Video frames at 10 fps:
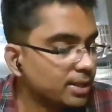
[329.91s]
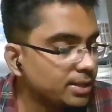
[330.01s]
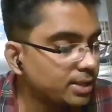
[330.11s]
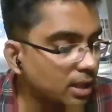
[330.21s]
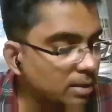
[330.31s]

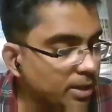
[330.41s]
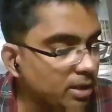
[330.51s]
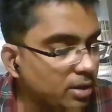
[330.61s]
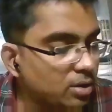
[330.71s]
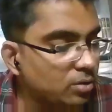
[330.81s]
shall be
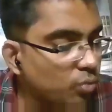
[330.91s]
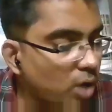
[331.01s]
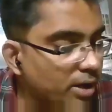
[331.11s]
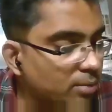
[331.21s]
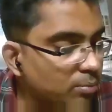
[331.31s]

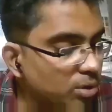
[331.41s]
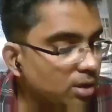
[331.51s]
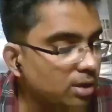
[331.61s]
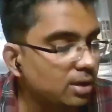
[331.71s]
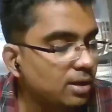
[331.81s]
voidable
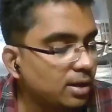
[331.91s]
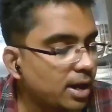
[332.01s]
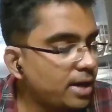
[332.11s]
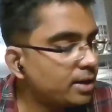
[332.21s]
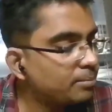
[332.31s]

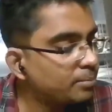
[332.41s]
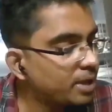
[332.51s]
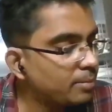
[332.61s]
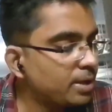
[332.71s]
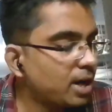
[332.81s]
and may
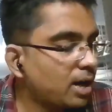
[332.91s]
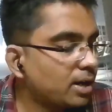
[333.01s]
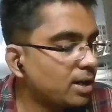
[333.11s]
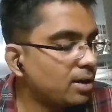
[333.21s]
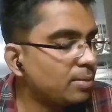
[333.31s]
be
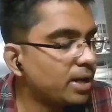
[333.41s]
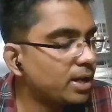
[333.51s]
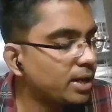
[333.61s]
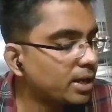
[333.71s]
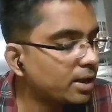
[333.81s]
annulled by a
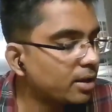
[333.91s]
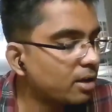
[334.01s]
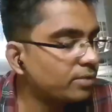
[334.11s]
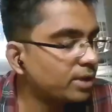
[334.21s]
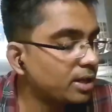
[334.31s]
decree
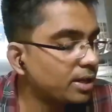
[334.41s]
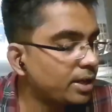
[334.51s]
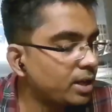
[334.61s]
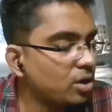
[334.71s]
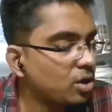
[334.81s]
of nullity